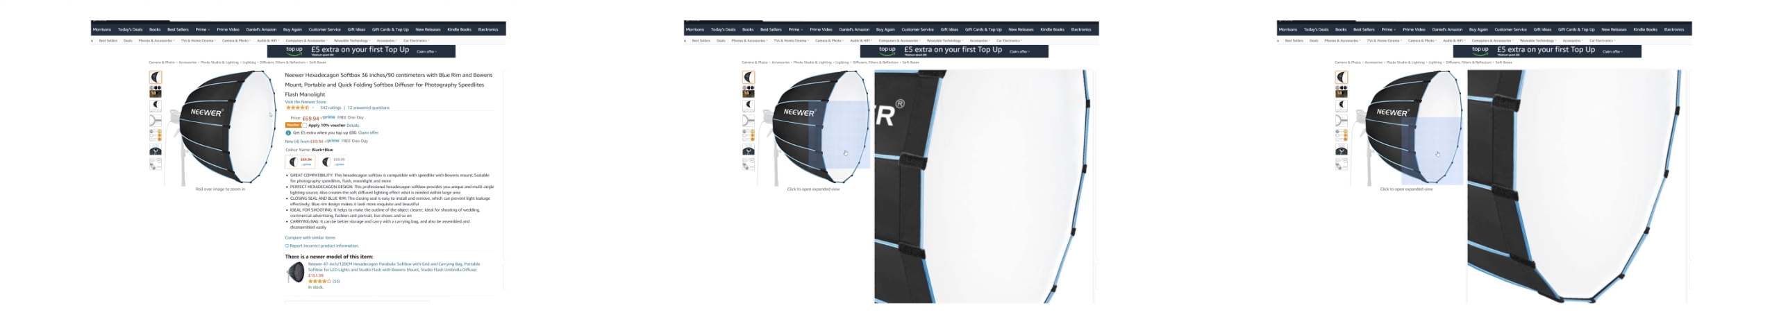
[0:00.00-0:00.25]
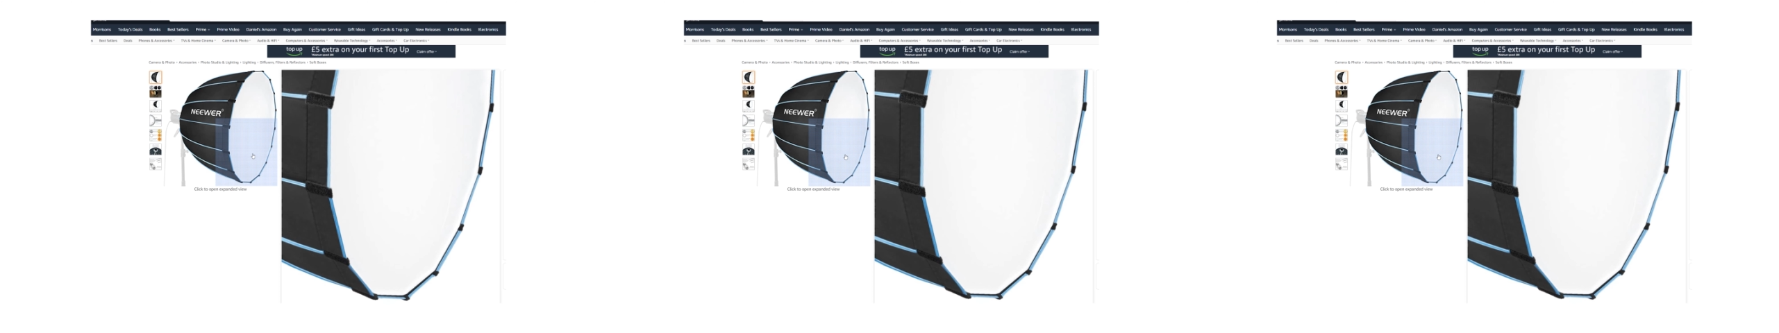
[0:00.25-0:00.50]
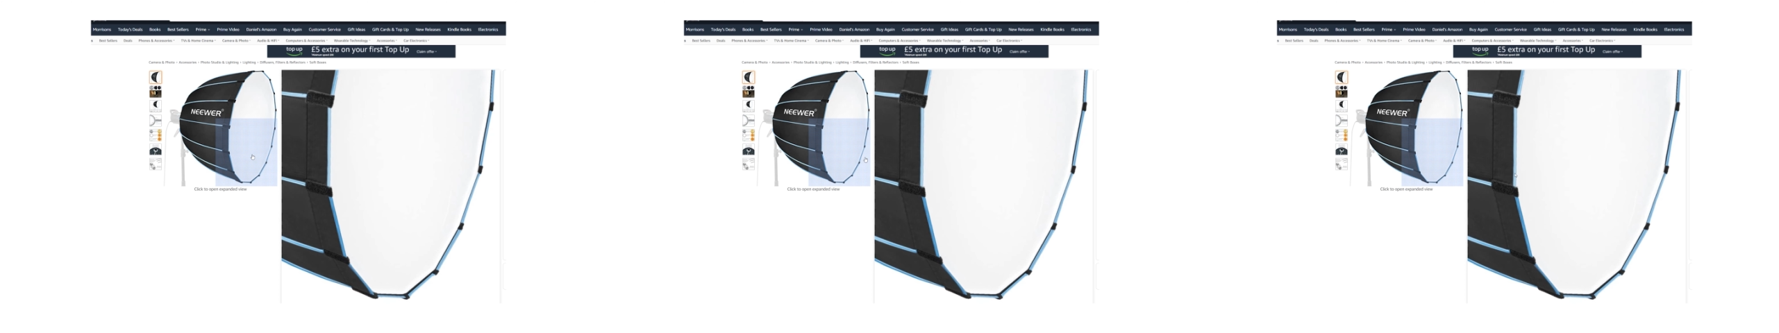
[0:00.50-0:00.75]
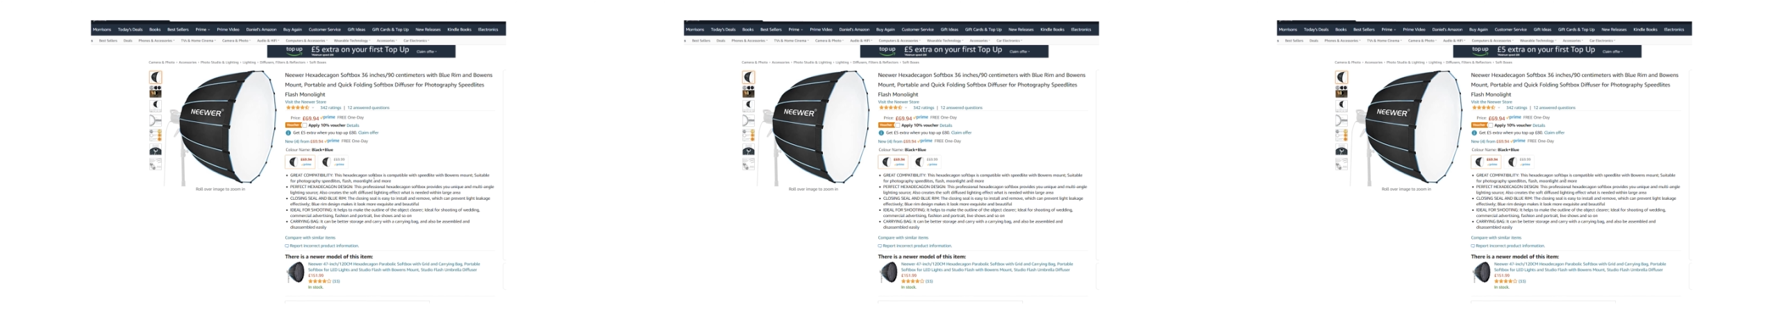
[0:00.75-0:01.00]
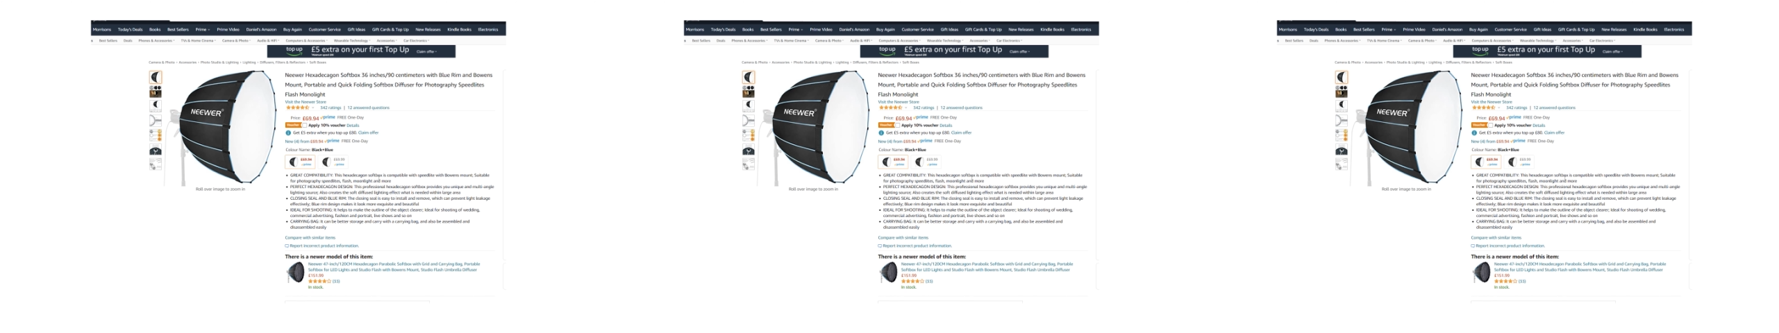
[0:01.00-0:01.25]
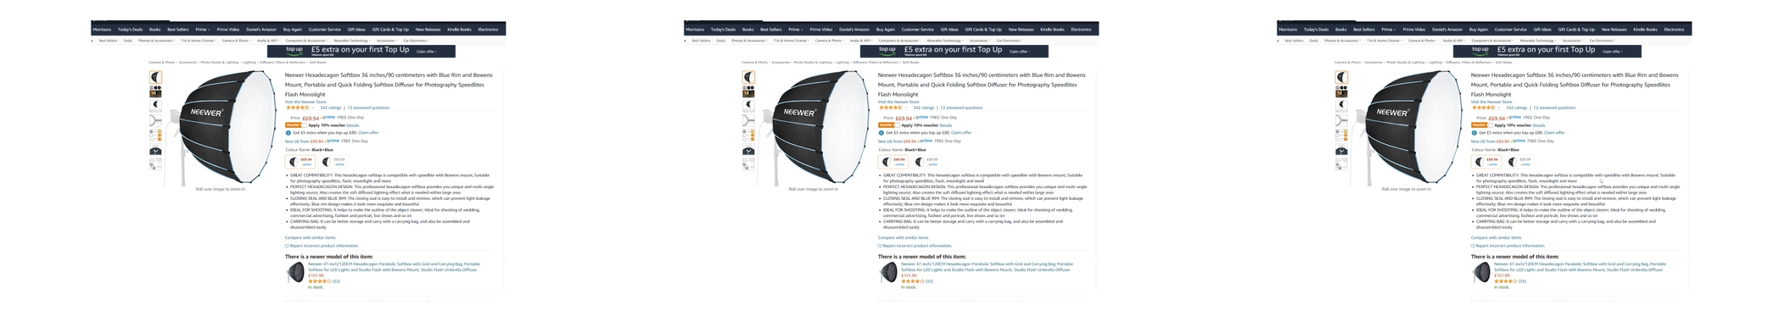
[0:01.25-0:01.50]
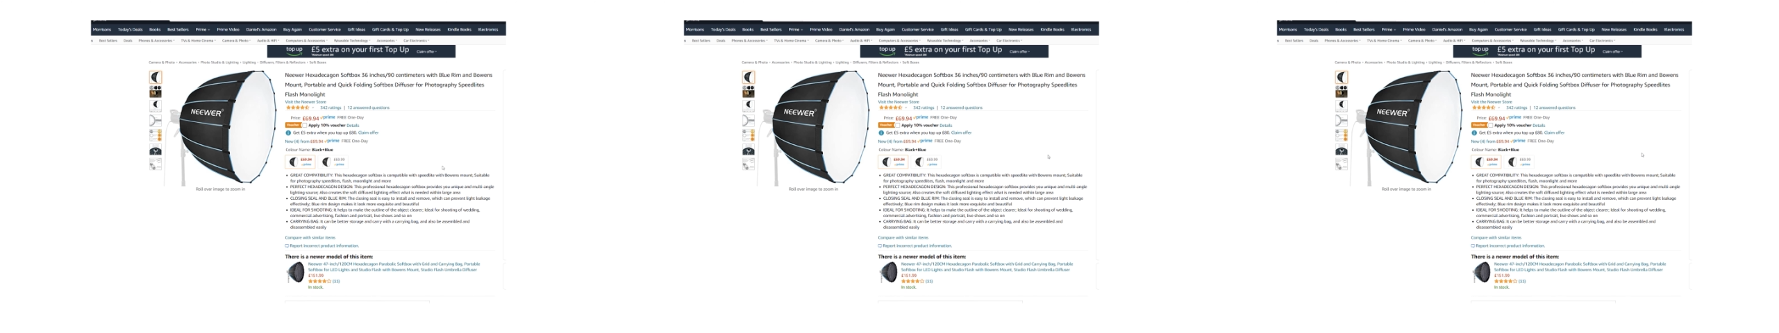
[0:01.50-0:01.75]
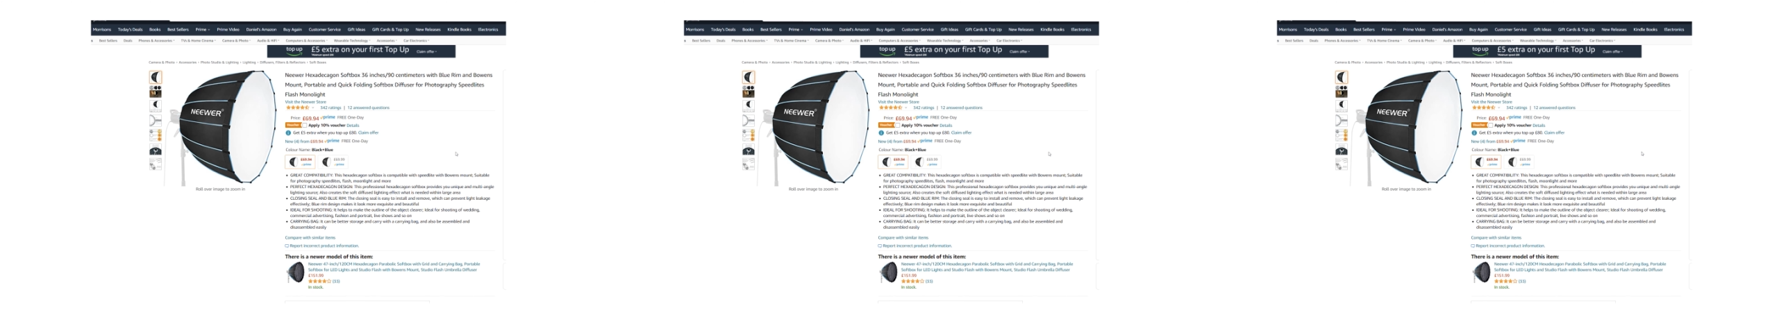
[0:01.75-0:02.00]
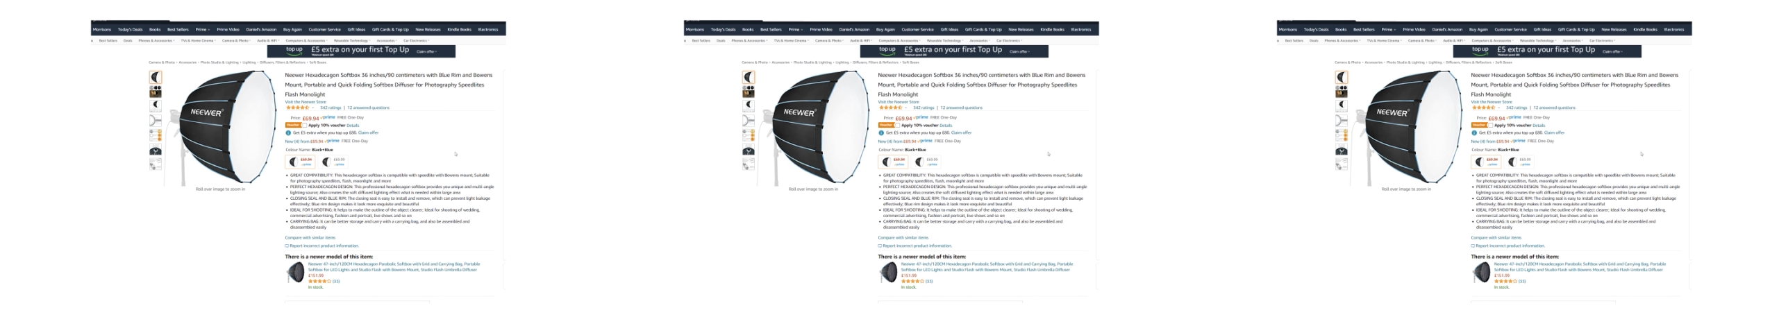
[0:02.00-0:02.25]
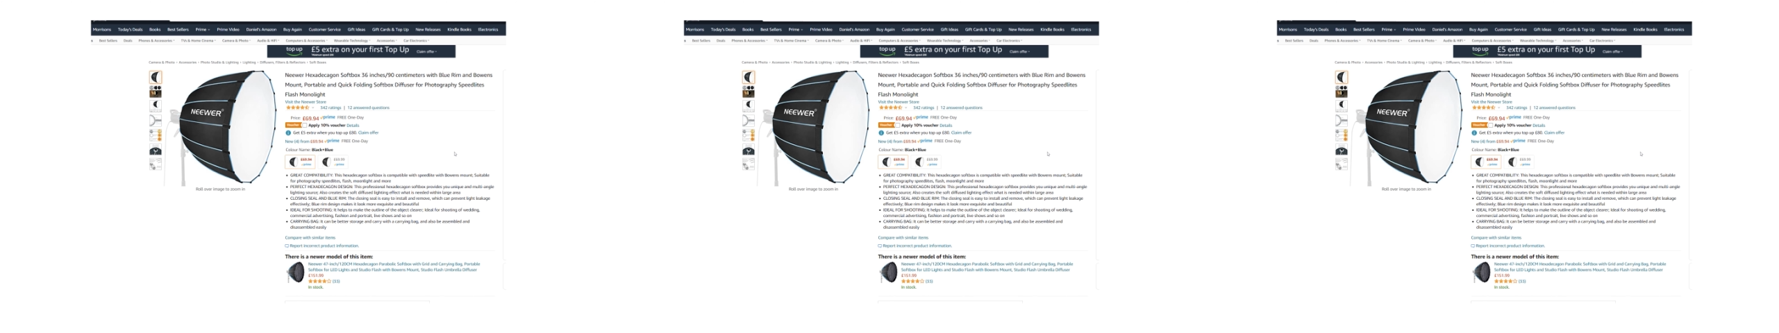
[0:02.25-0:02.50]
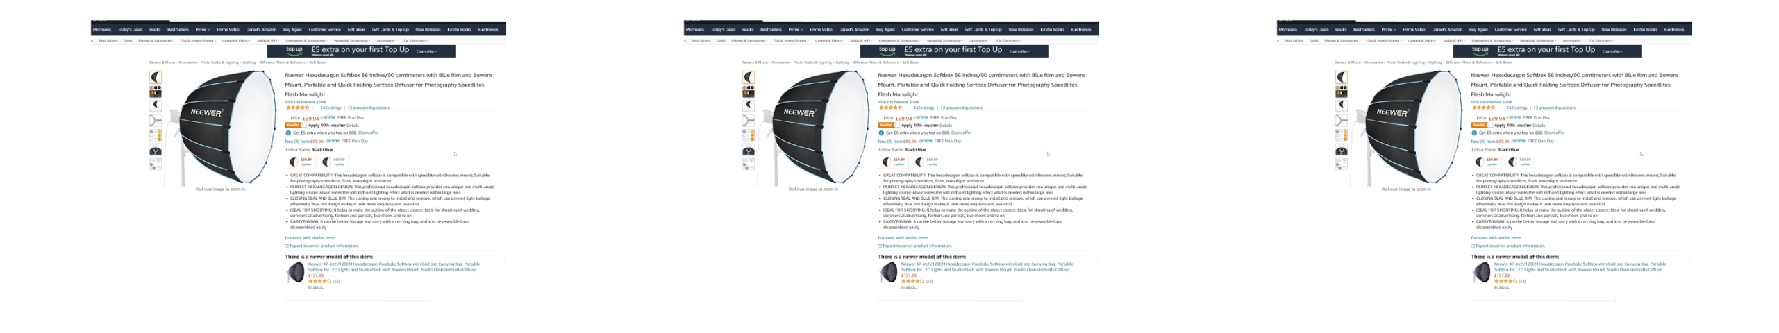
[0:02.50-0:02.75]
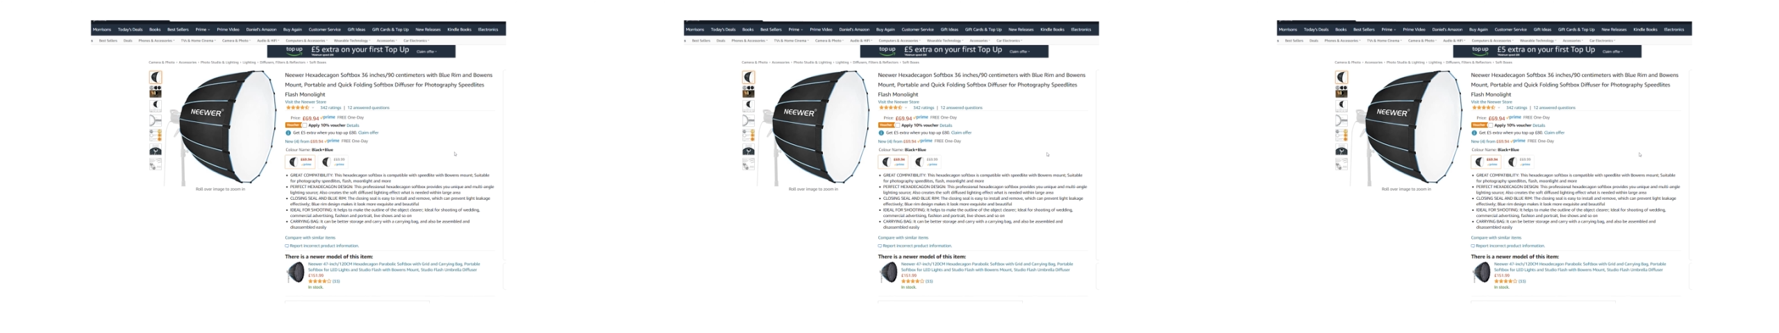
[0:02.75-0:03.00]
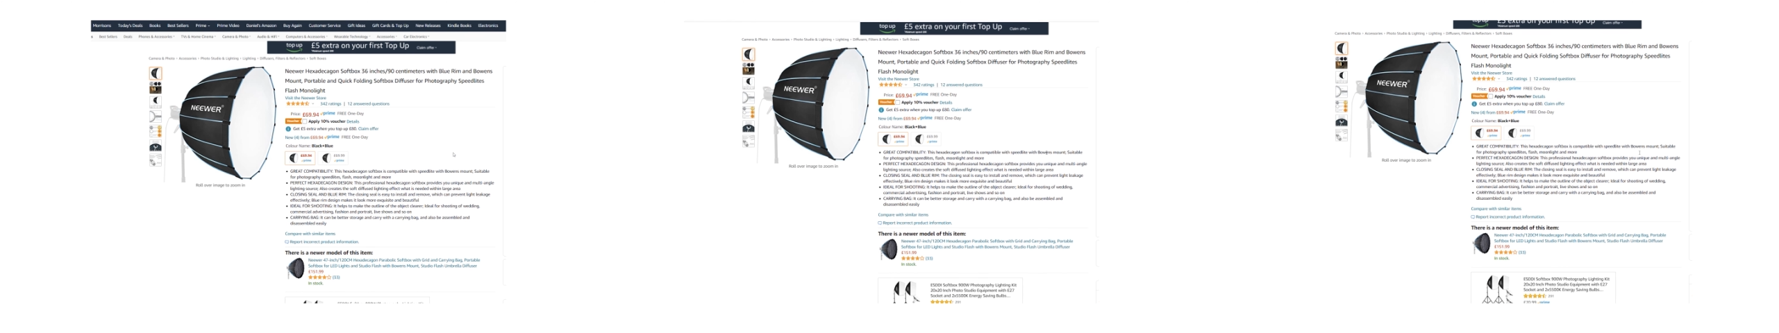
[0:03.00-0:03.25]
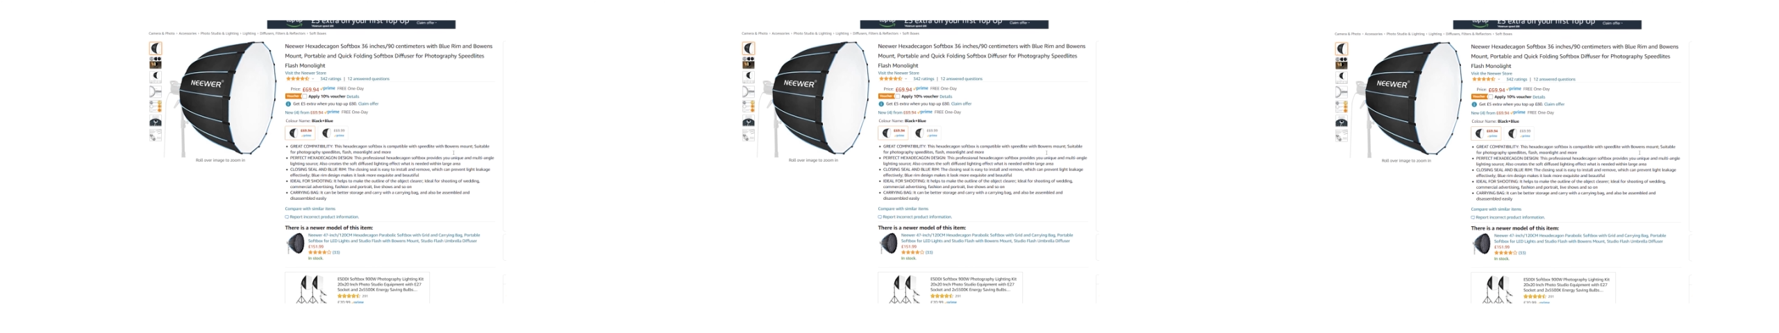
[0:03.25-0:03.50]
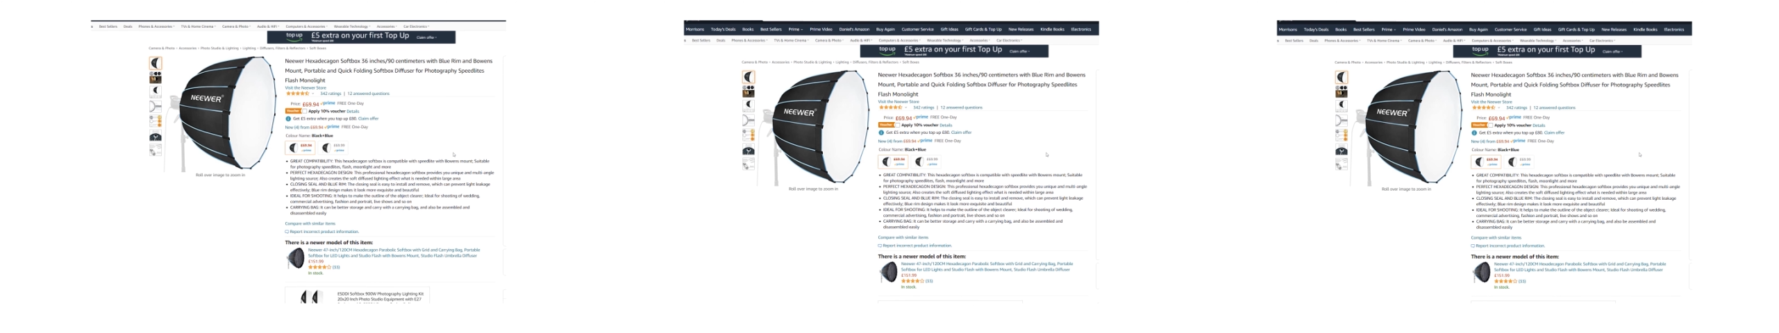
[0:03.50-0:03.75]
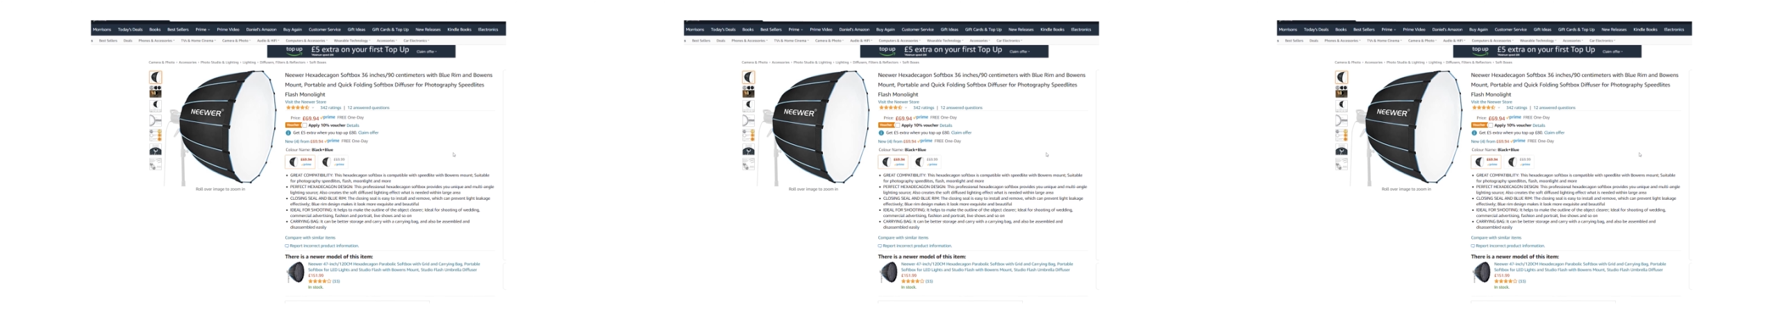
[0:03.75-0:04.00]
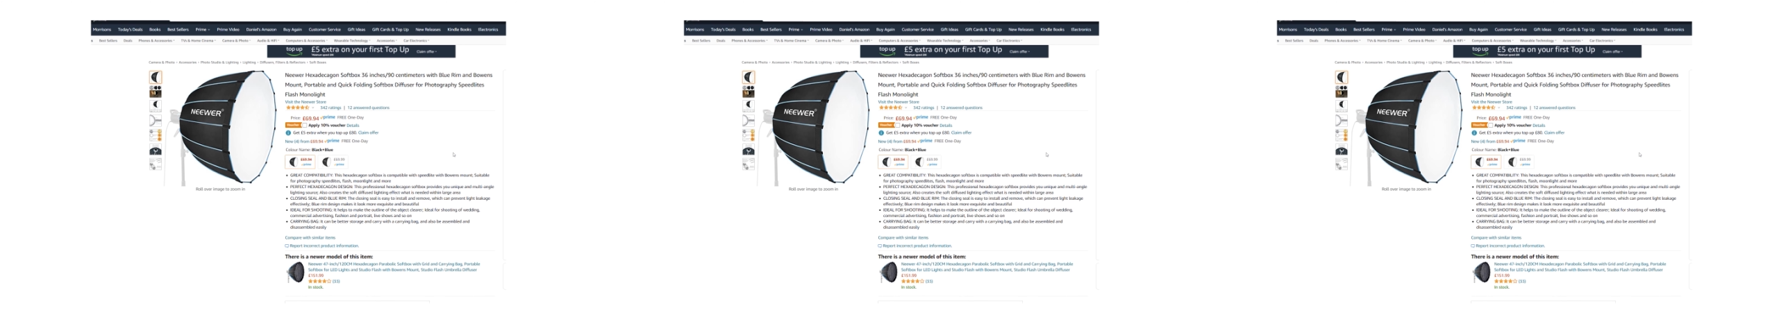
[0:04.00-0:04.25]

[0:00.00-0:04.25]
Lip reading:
No face is visible, so there are no lips to read.